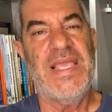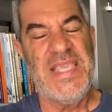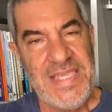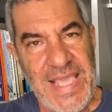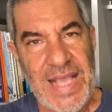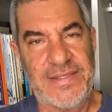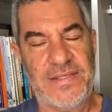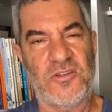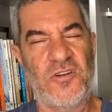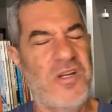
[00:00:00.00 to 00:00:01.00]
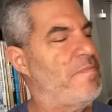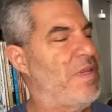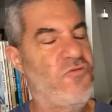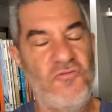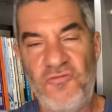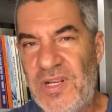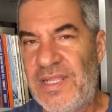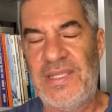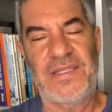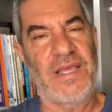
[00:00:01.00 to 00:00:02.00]
Yes, it's going to be
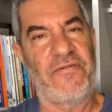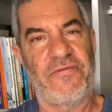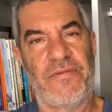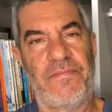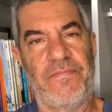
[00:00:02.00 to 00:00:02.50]
really tough,